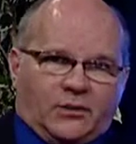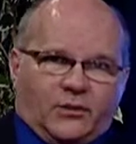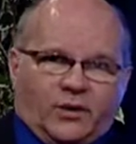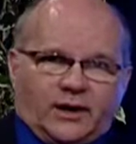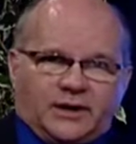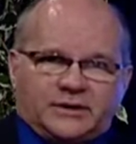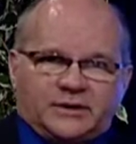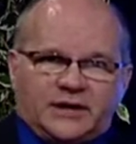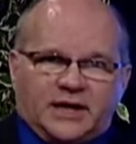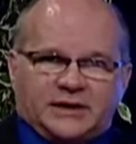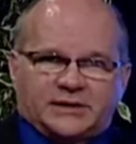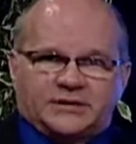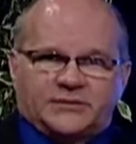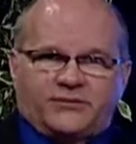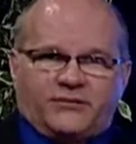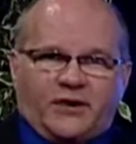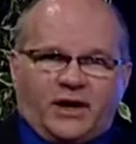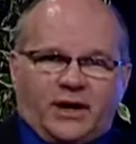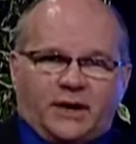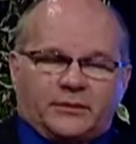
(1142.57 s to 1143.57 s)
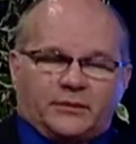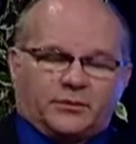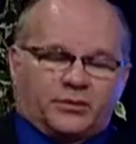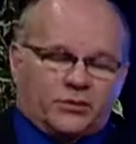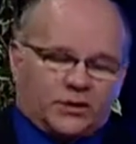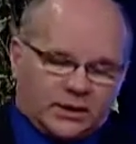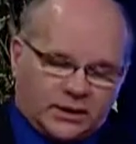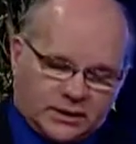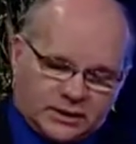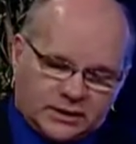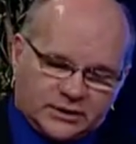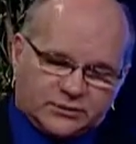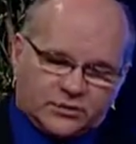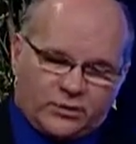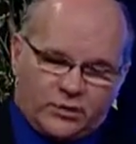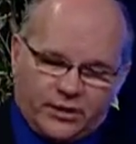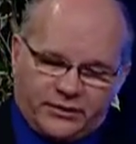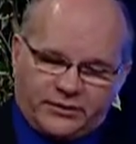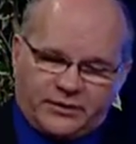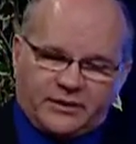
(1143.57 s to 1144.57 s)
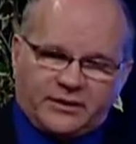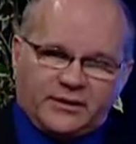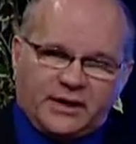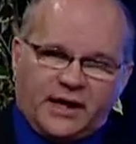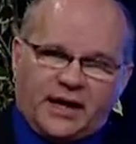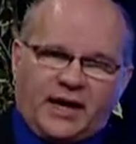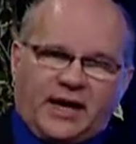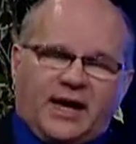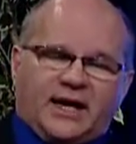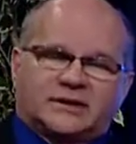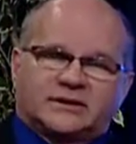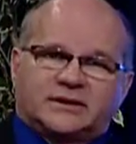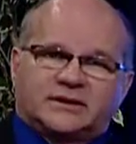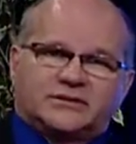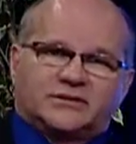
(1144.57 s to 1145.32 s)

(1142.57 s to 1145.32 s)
want to testify. Because one thing they ask,